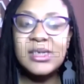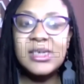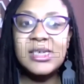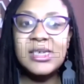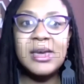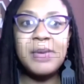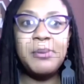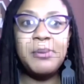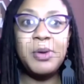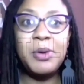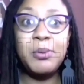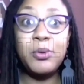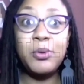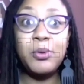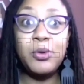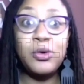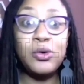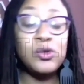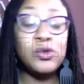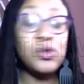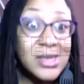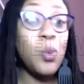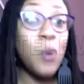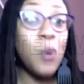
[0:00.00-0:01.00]
You're seeing people
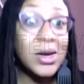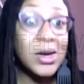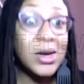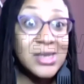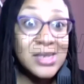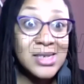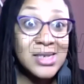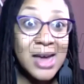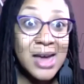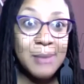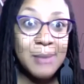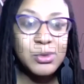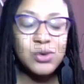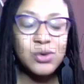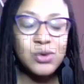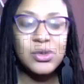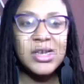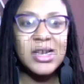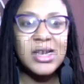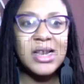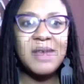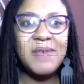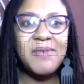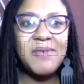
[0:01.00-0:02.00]
use WhatsApp
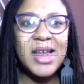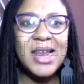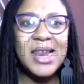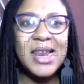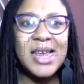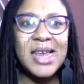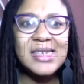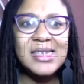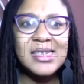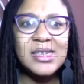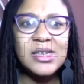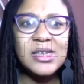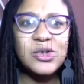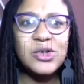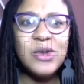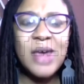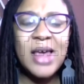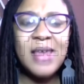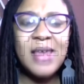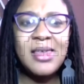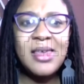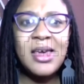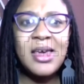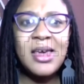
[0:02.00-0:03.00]
to deliver lessons. So
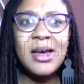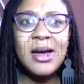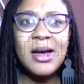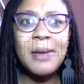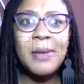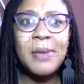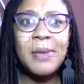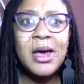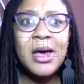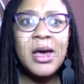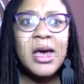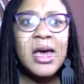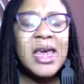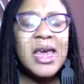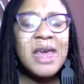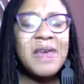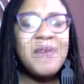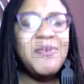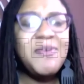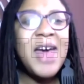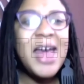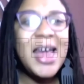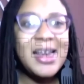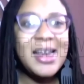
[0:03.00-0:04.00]
I think,
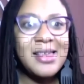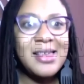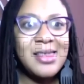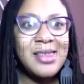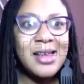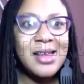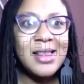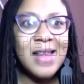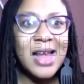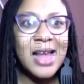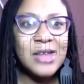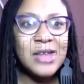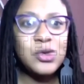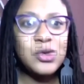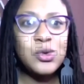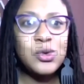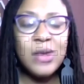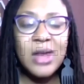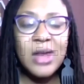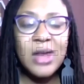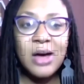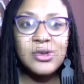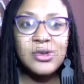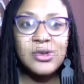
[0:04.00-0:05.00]
if anything, that
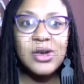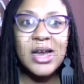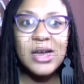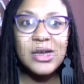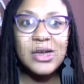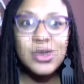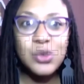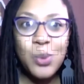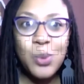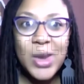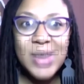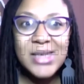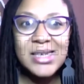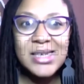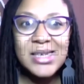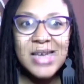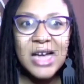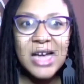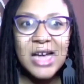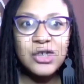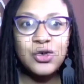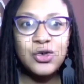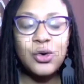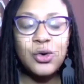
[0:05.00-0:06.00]

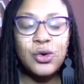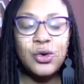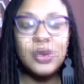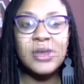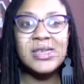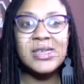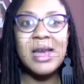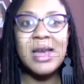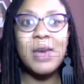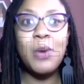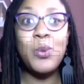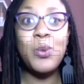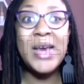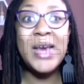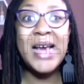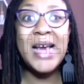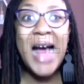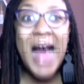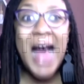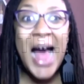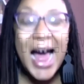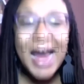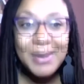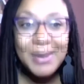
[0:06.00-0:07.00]
2020 has shown us that we
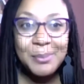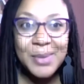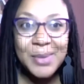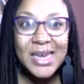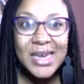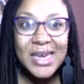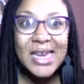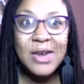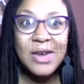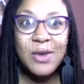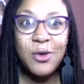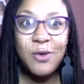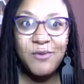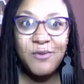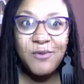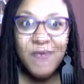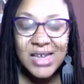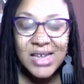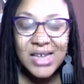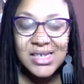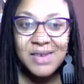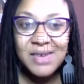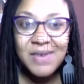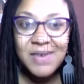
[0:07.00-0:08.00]
can be
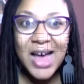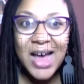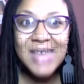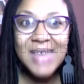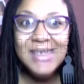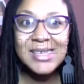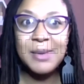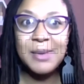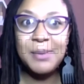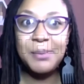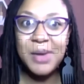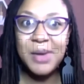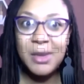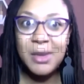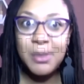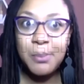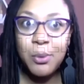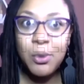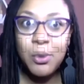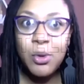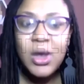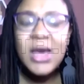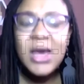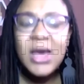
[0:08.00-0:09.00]
innovative as a
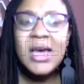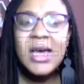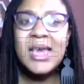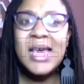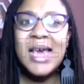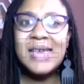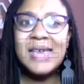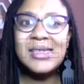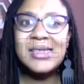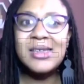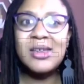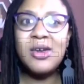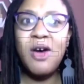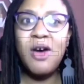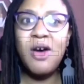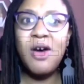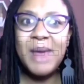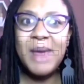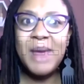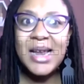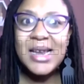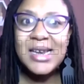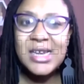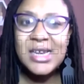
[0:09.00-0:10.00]
people. Yes, the
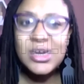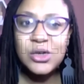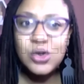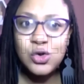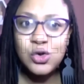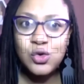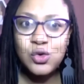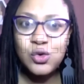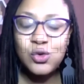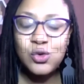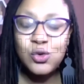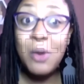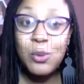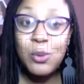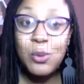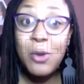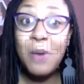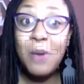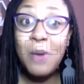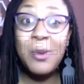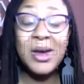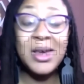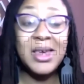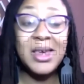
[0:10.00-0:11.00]
government needs to do
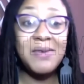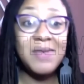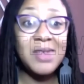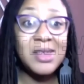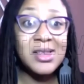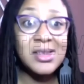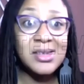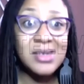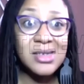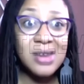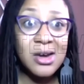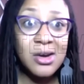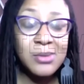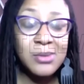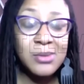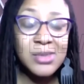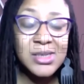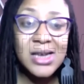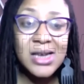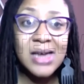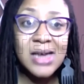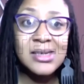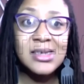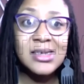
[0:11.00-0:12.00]
more, but given the
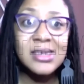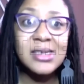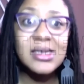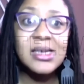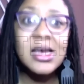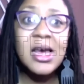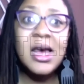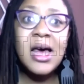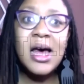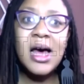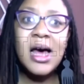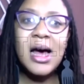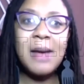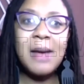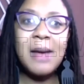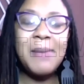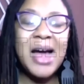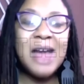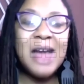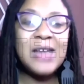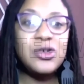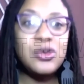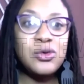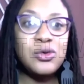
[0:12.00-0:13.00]
circumstances,
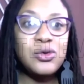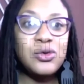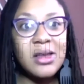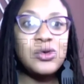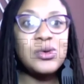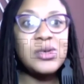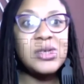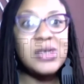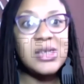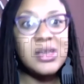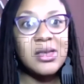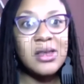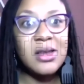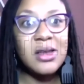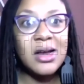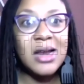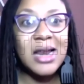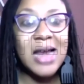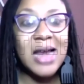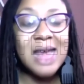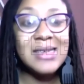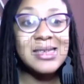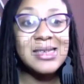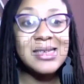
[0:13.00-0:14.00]
I choose to see the
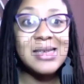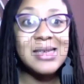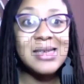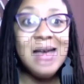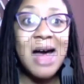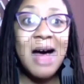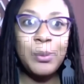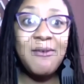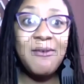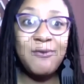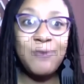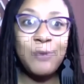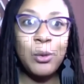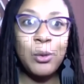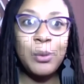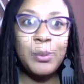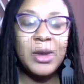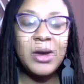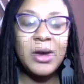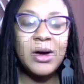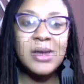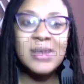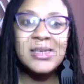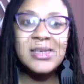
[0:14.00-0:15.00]
glass as half full,
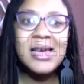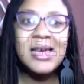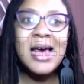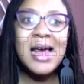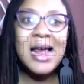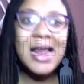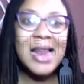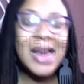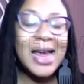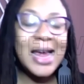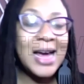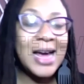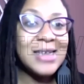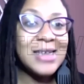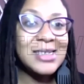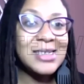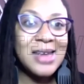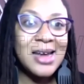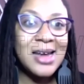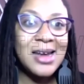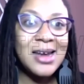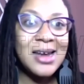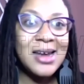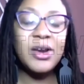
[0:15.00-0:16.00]
because like I
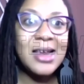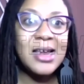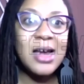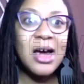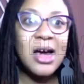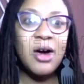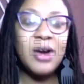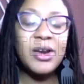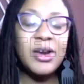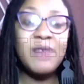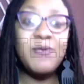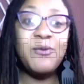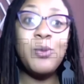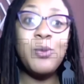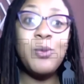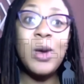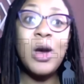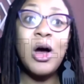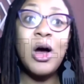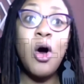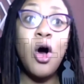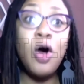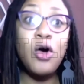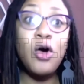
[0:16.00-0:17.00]
said earlier on, if
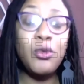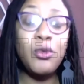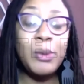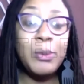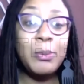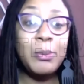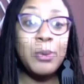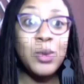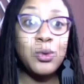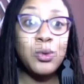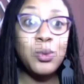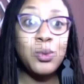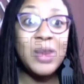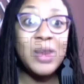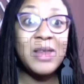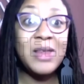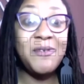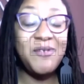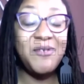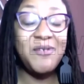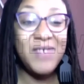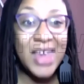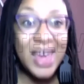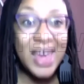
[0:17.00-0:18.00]
we're all crippled with
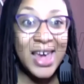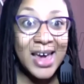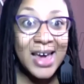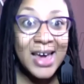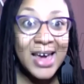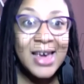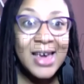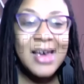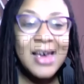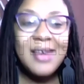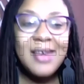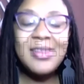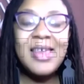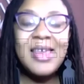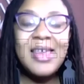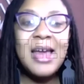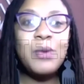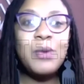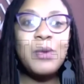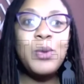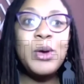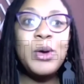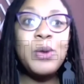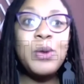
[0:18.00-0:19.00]
fear,
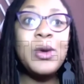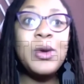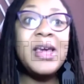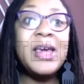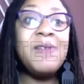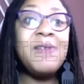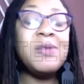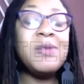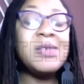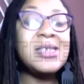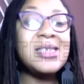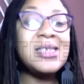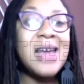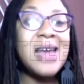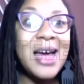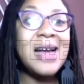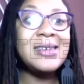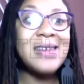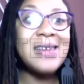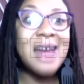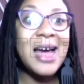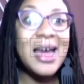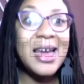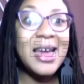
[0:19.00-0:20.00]
then we will even
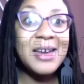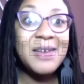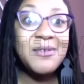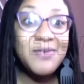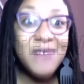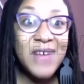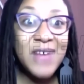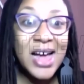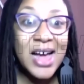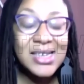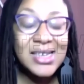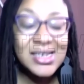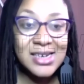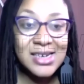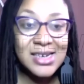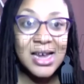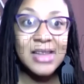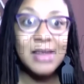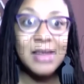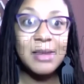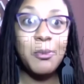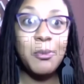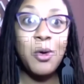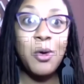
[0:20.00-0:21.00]
start dying
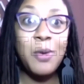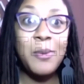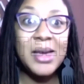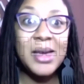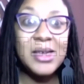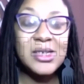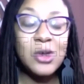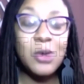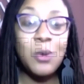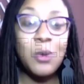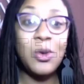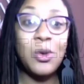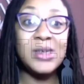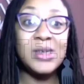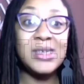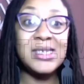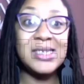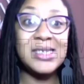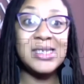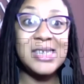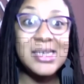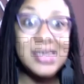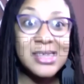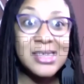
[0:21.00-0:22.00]
faster. The moment someone
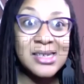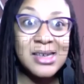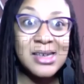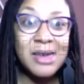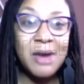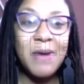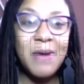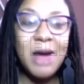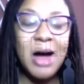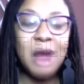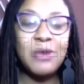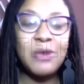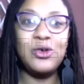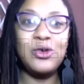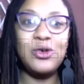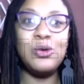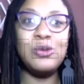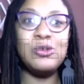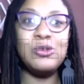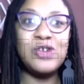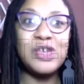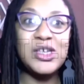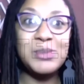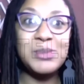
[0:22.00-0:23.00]
sneezes around
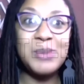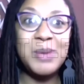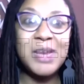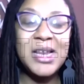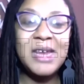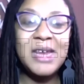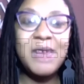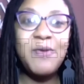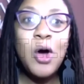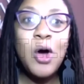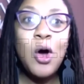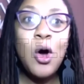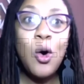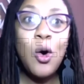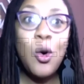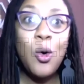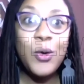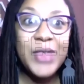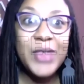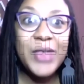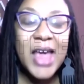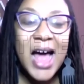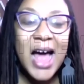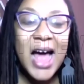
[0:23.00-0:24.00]
you, you just believe,
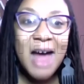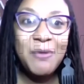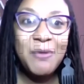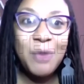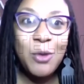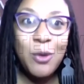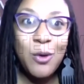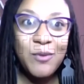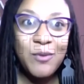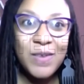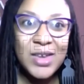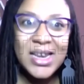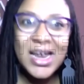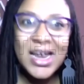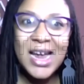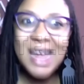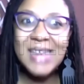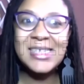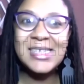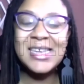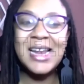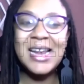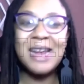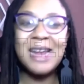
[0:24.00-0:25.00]
oh, they have
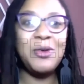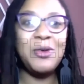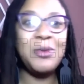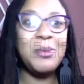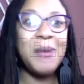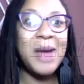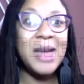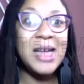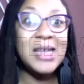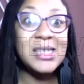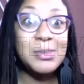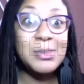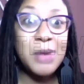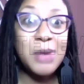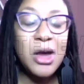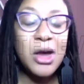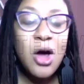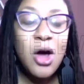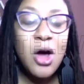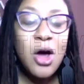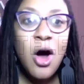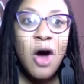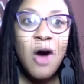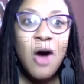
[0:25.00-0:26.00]
COVID-19. And it reminds
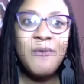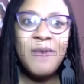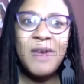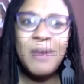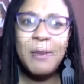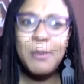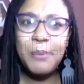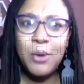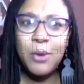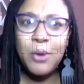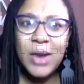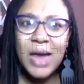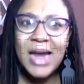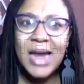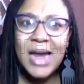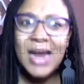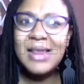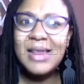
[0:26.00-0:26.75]
me of Ebola.